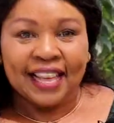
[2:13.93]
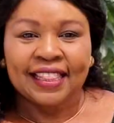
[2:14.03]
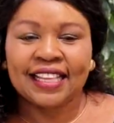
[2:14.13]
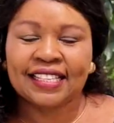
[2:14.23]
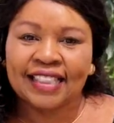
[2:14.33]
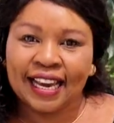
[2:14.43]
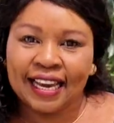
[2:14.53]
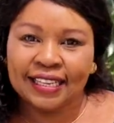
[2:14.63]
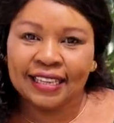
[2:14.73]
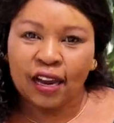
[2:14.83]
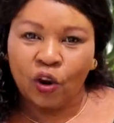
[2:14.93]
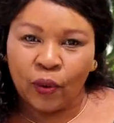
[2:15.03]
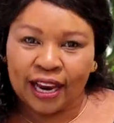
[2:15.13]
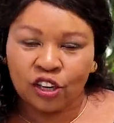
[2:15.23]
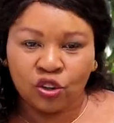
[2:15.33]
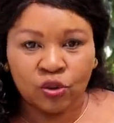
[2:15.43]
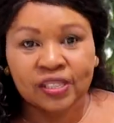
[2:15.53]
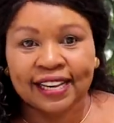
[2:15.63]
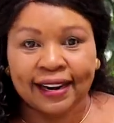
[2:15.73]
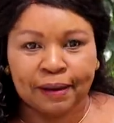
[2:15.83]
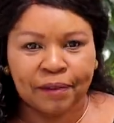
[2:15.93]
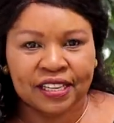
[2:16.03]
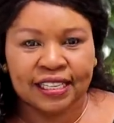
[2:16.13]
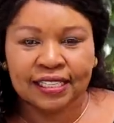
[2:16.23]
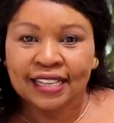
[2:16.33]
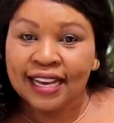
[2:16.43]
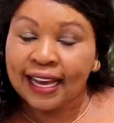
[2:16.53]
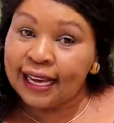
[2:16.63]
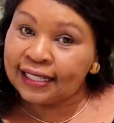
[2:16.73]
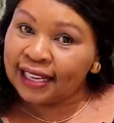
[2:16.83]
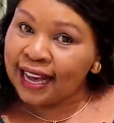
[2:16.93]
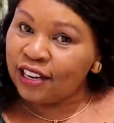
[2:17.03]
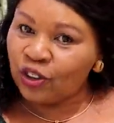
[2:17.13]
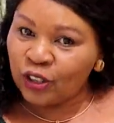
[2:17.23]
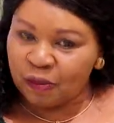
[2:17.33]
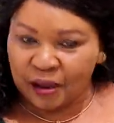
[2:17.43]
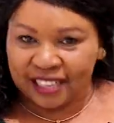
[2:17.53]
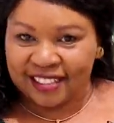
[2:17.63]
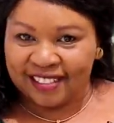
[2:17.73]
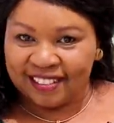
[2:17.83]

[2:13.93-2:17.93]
The second way to use celebrities is endorsement.